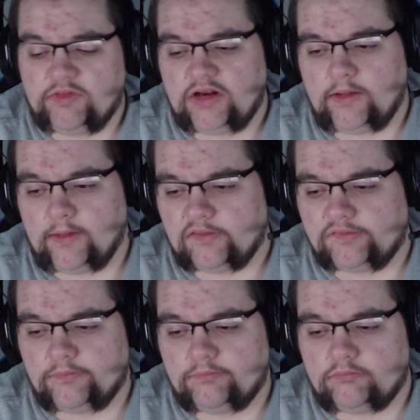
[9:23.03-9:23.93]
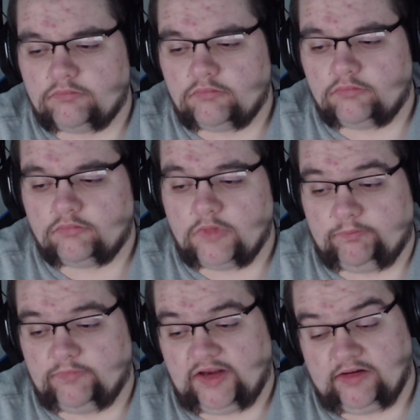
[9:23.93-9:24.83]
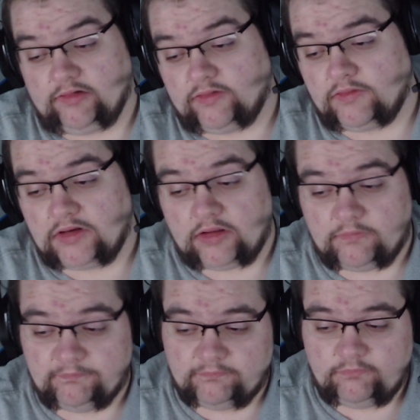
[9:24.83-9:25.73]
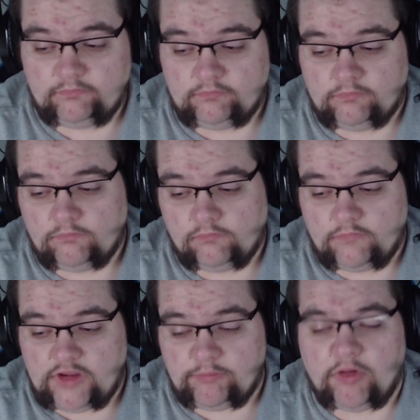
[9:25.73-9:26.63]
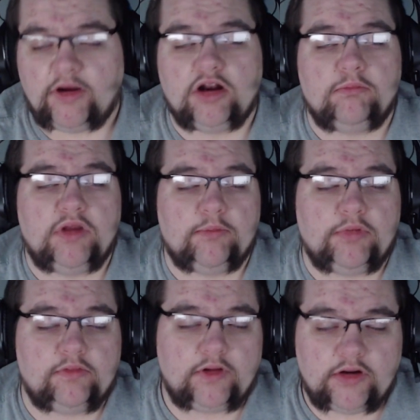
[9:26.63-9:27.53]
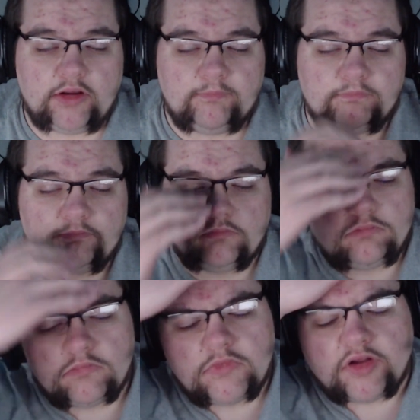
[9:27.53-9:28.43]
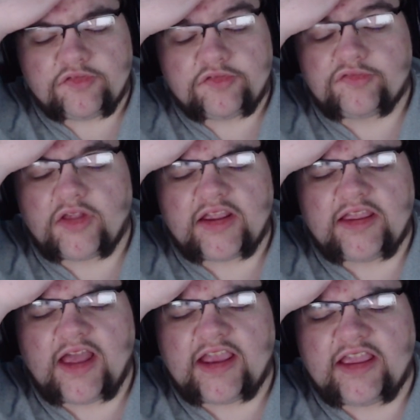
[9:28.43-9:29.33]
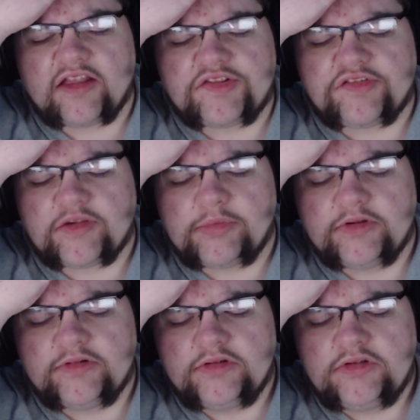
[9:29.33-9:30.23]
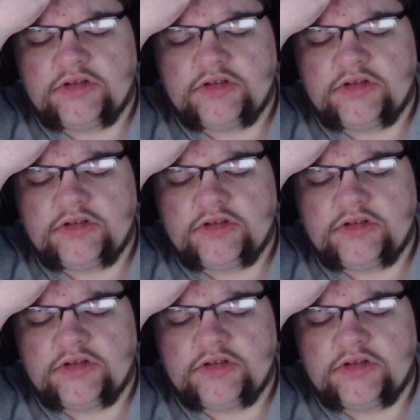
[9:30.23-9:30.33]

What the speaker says: Well, today as well, technically today. I'm probably gonna be up all night again because I can't sleep.